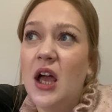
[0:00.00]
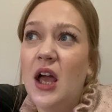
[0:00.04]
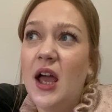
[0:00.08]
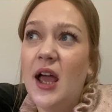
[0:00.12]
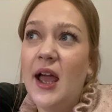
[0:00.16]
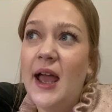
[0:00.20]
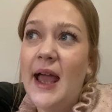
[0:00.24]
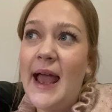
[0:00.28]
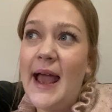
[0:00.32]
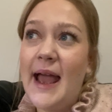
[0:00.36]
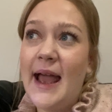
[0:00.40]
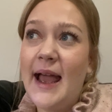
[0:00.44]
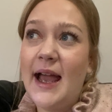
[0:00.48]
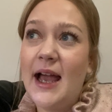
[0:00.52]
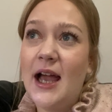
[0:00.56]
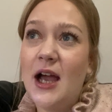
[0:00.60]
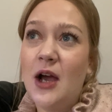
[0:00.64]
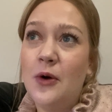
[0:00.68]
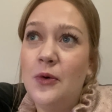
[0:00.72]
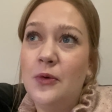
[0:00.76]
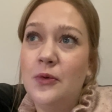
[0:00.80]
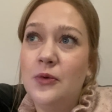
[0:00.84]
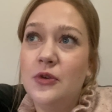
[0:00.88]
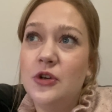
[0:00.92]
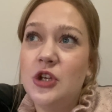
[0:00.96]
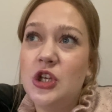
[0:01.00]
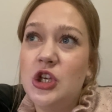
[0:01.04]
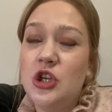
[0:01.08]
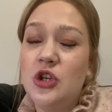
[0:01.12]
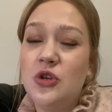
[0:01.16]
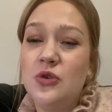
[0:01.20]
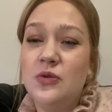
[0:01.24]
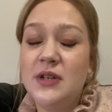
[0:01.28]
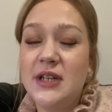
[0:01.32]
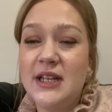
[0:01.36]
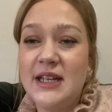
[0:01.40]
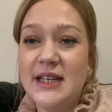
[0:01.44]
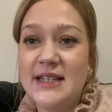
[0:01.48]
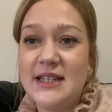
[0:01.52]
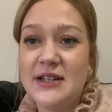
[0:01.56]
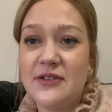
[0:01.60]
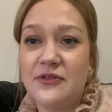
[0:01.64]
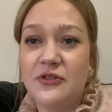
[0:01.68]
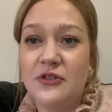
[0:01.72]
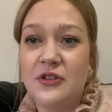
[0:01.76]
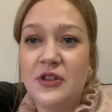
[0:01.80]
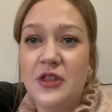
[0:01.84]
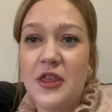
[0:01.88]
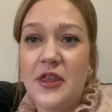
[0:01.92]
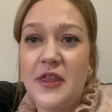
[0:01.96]
how you need
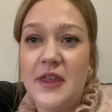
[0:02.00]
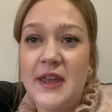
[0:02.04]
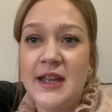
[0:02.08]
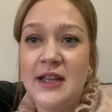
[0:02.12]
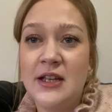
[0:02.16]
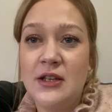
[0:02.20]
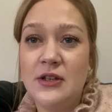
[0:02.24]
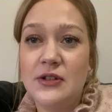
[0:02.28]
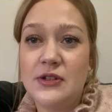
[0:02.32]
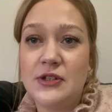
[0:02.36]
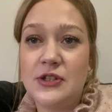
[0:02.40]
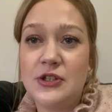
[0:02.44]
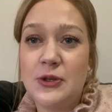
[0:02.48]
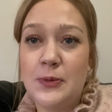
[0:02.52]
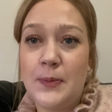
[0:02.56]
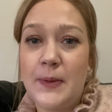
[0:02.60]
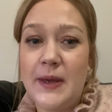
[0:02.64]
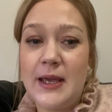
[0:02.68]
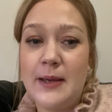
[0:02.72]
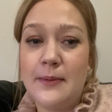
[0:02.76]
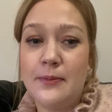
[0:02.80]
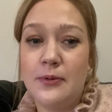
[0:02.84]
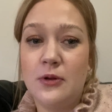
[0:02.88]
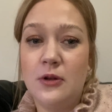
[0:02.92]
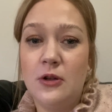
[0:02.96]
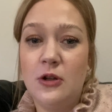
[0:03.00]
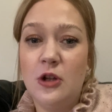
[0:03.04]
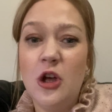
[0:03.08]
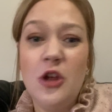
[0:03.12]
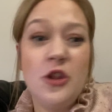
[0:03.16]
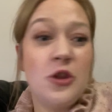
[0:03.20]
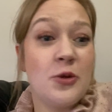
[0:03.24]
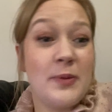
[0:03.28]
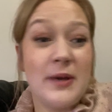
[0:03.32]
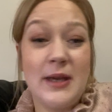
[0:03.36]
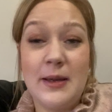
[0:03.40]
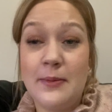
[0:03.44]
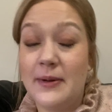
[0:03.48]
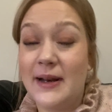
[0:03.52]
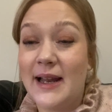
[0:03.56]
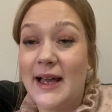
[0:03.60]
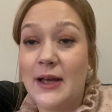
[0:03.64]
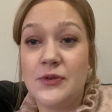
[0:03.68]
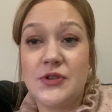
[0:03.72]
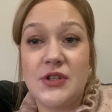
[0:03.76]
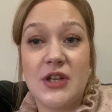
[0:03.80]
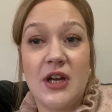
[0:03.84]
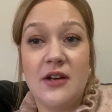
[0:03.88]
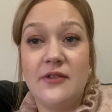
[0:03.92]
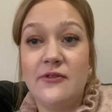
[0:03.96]
different things to people, other people
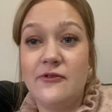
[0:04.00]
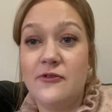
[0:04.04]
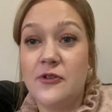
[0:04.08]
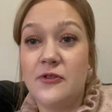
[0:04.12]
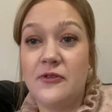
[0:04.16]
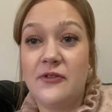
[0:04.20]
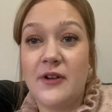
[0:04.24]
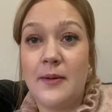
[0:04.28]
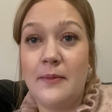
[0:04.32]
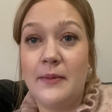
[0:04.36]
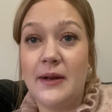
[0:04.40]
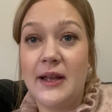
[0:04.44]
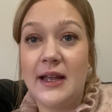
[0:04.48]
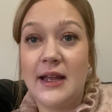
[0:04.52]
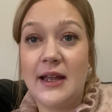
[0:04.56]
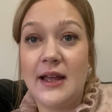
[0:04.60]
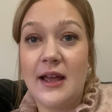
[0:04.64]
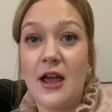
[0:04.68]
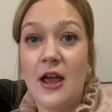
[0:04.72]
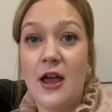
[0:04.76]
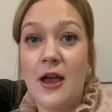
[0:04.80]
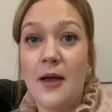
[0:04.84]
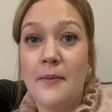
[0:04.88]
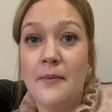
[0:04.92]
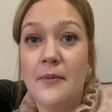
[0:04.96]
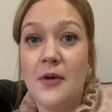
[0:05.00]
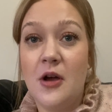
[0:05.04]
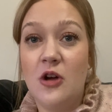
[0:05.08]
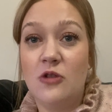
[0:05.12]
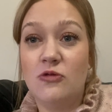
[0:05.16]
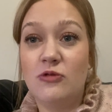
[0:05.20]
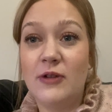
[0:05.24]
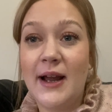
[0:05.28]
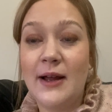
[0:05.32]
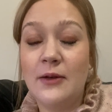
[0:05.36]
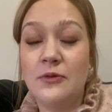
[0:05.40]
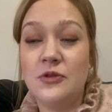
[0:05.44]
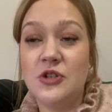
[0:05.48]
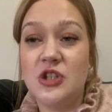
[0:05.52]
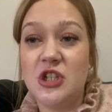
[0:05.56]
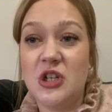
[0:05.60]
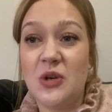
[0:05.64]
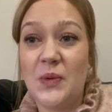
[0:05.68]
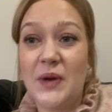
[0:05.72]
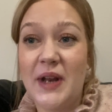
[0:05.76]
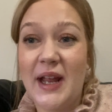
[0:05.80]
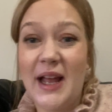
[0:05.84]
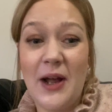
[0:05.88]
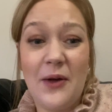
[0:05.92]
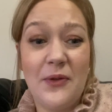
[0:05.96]
outside of your family, around you,
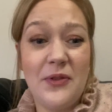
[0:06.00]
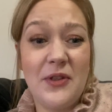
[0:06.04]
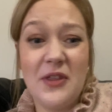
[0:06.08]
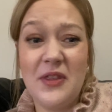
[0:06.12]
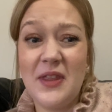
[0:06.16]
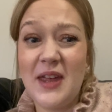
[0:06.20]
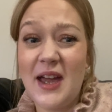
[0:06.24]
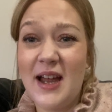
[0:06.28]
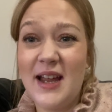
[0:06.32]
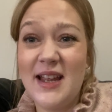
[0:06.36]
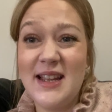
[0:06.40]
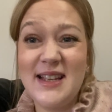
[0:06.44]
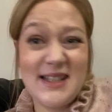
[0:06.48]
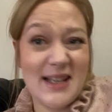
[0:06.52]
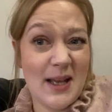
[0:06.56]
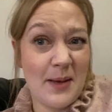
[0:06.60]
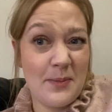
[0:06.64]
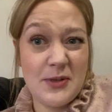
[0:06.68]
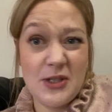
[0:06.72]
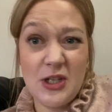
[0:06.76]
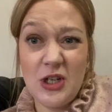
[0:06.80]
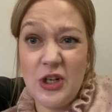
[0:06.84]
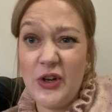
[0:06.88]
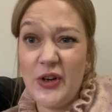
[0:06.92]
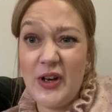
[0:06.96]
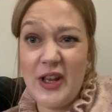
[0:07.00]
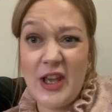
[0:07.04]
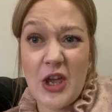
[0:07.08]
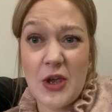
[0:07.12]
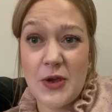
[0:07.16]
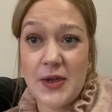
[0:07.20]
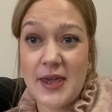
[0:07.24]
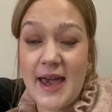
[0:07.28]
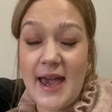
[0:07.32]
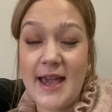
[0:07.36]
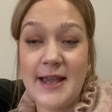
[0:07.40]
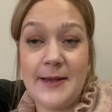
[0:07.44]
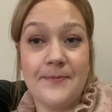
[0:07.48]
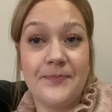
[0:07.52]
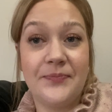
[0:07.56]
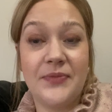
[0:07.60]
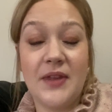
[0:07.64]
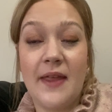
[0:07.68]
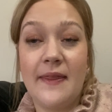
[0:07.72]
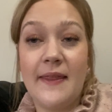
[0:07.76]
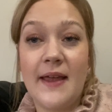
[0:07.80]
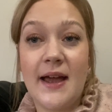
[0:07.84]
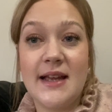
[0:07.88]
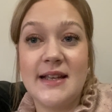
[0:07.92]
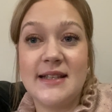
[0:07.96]
and how that is absolutely okay
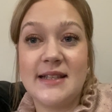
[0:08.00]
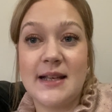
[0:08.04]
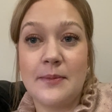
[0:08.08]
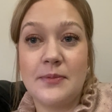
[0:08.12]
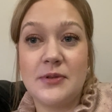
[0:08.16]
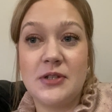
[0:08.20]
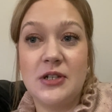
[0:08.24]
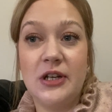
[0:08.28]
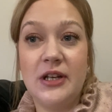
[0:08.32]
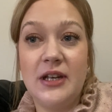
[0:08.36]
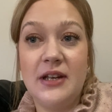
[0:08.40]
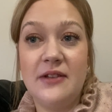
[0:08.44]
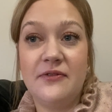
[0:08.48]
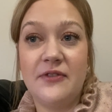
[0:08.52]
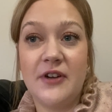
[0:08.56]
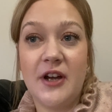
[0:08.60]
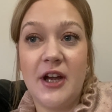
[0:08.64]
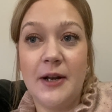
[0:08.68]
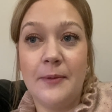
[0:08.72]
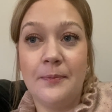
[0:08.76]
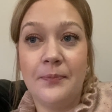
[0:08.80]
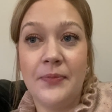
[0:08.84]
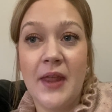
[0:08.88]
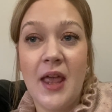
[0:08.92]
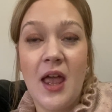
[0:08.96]
and that is absolutely fine.